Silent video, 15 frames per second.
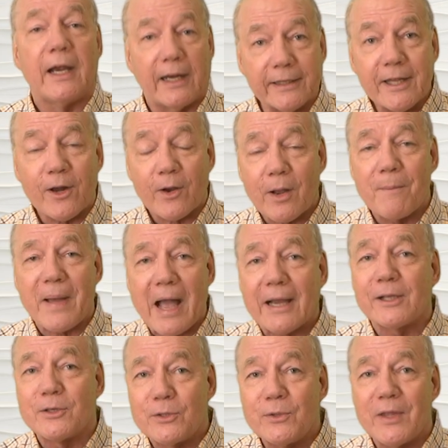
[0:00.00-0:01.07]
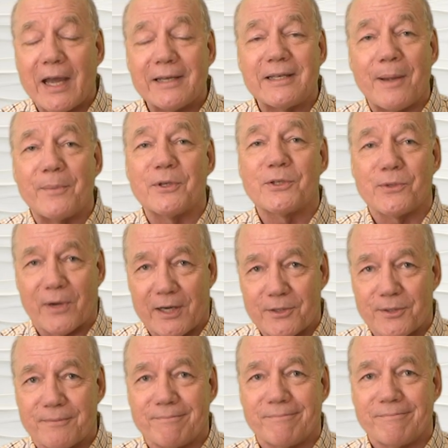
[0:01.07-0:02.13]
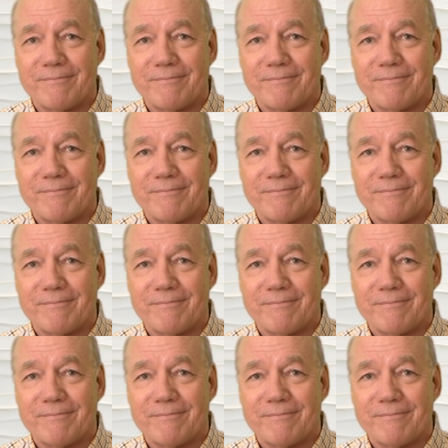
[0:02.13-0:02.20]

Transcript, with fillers: and then I'll come back and do that demonstration.